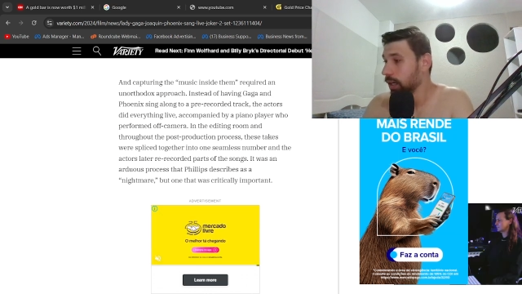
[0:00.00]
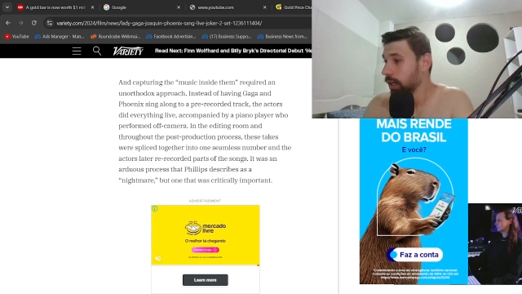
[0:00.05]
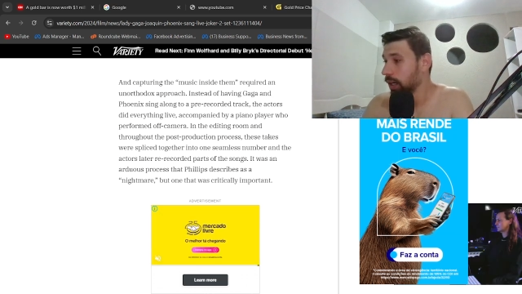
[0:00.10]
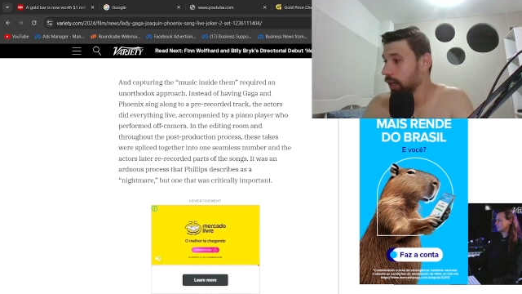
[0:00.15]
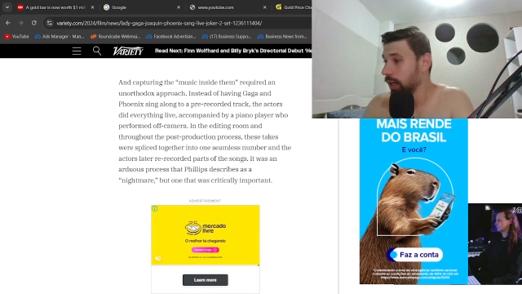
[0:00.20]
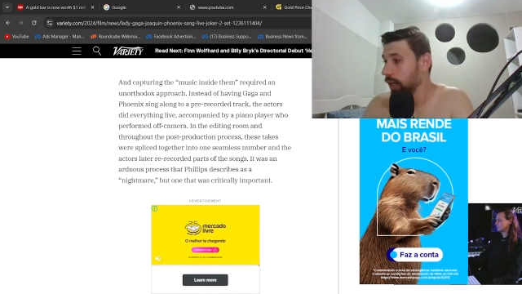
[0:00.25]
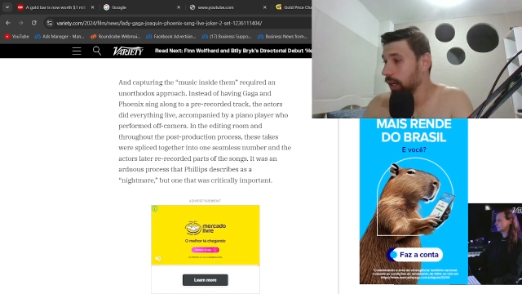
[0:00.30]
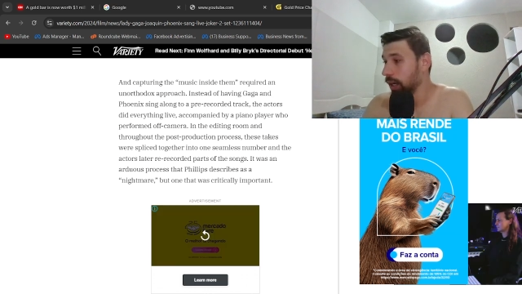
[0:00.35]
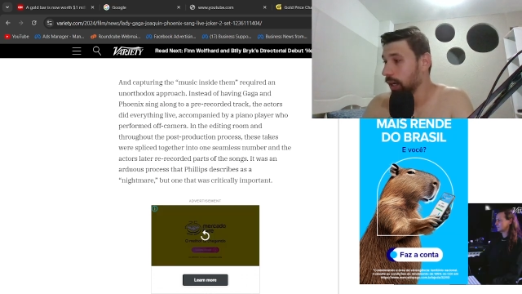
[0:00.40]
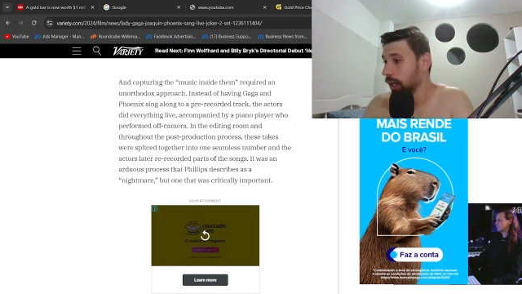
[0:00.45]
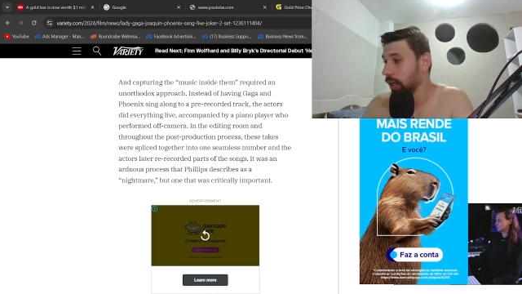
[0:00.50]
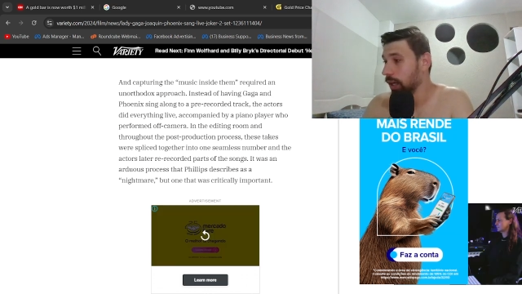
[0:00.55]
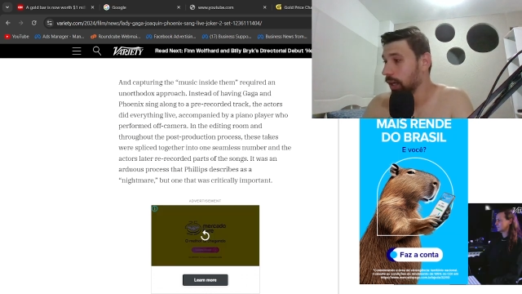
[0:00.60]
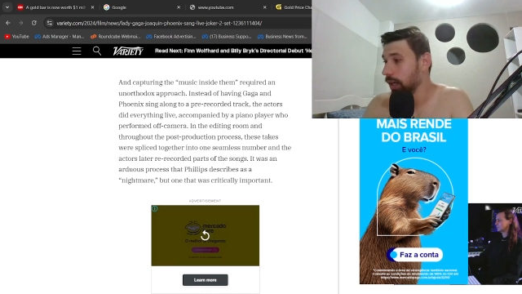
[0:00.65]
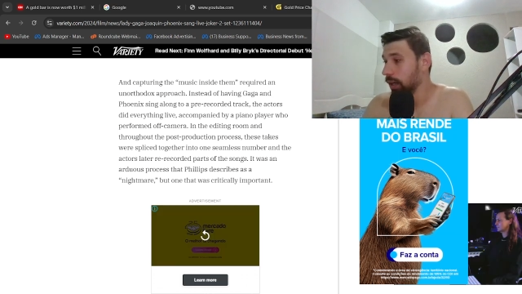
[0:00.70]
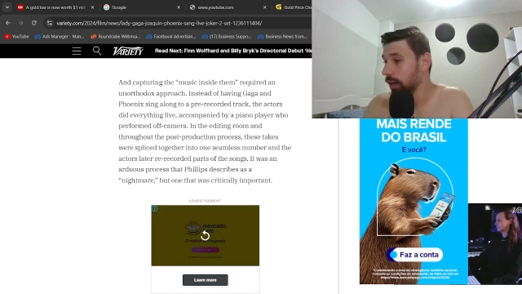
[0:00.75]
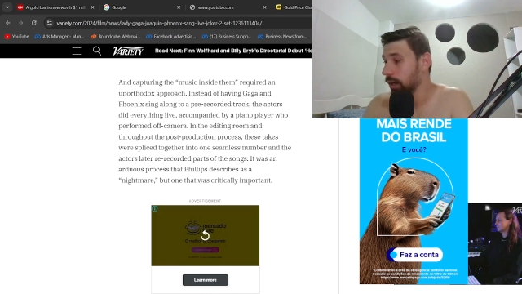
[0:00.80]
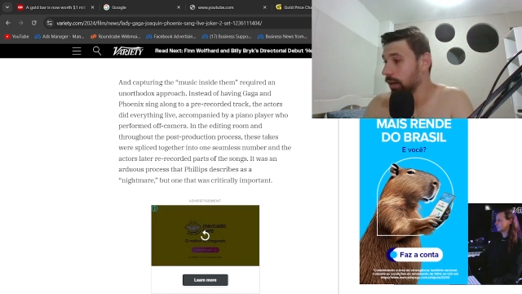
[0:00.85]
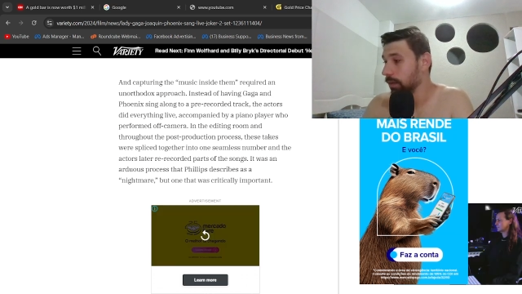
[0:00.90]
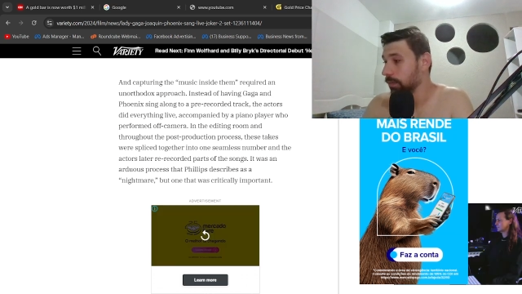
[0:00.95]

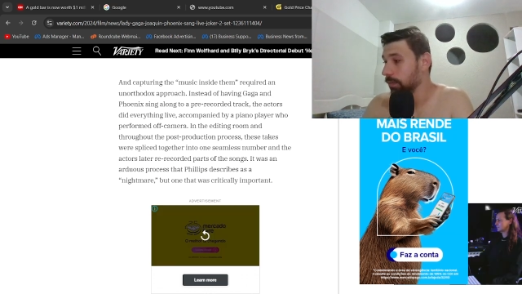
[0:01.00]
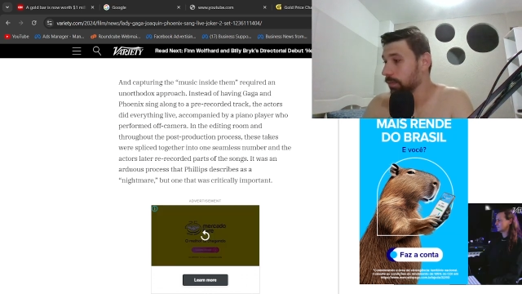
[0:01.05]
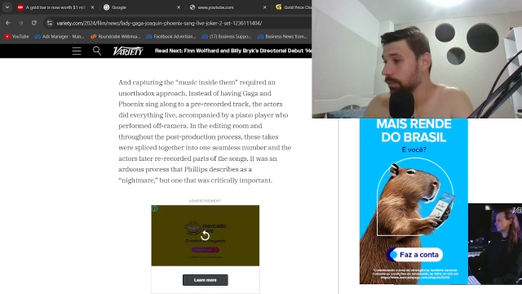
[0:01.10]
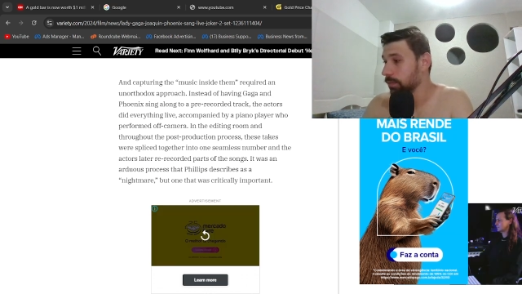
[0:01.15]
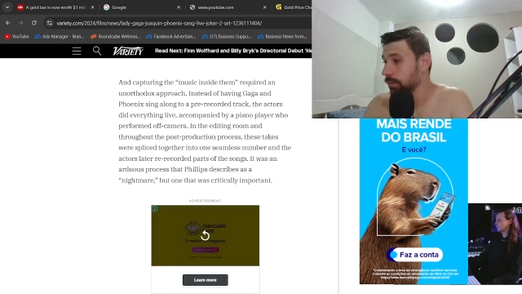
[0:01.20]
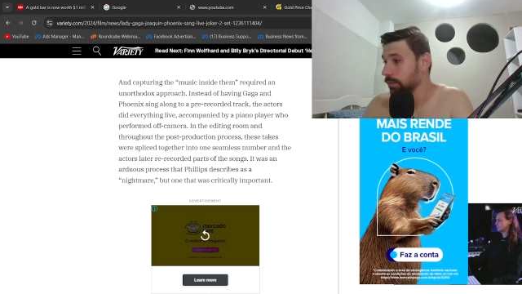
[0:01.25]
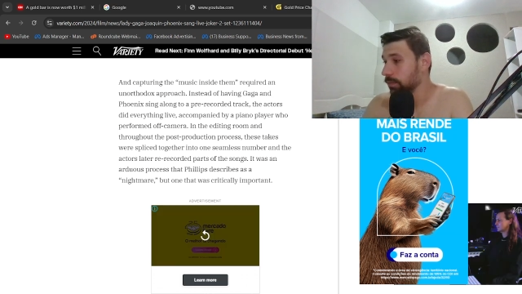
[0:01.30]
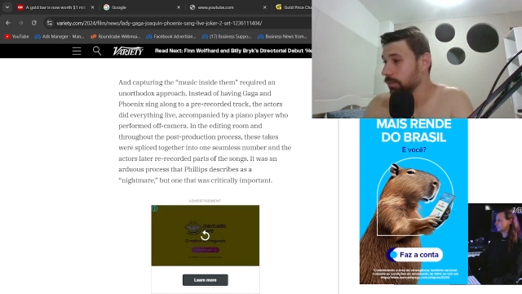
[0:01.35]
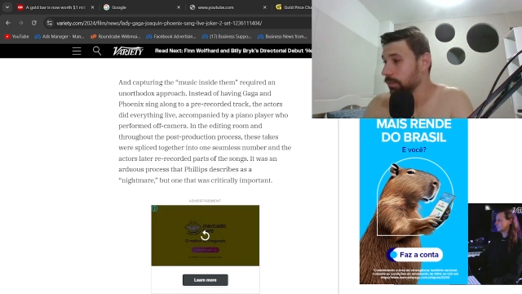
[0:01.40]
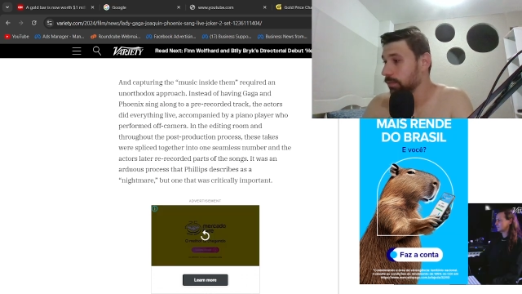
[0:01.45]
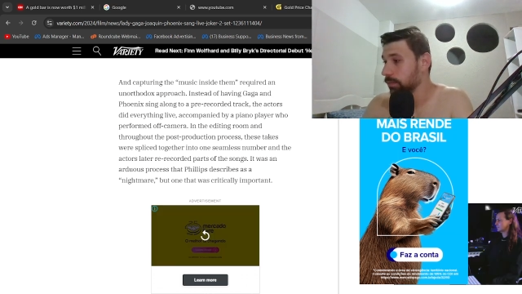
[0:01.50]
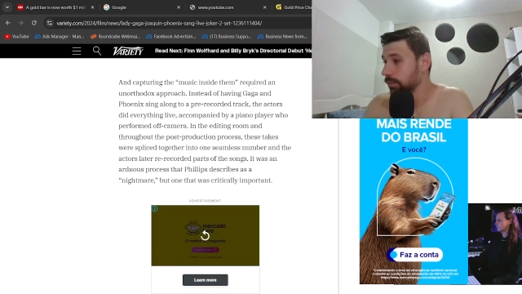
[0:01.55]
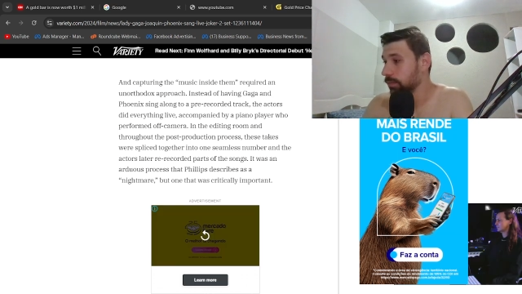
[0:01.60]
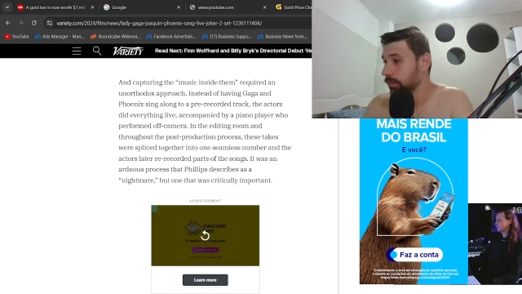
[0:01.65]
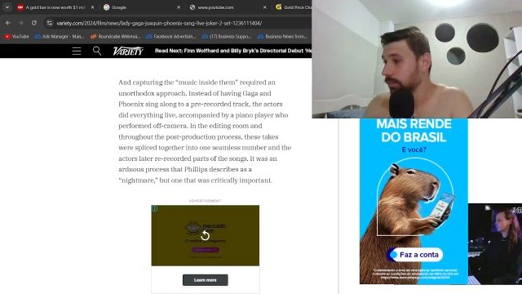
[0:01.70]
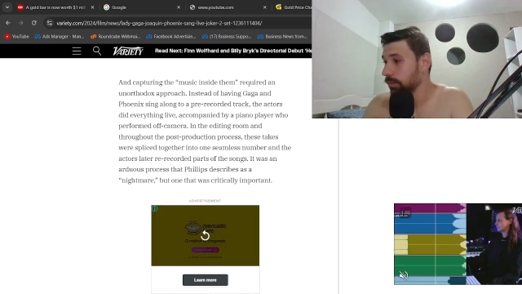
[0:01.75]
Um,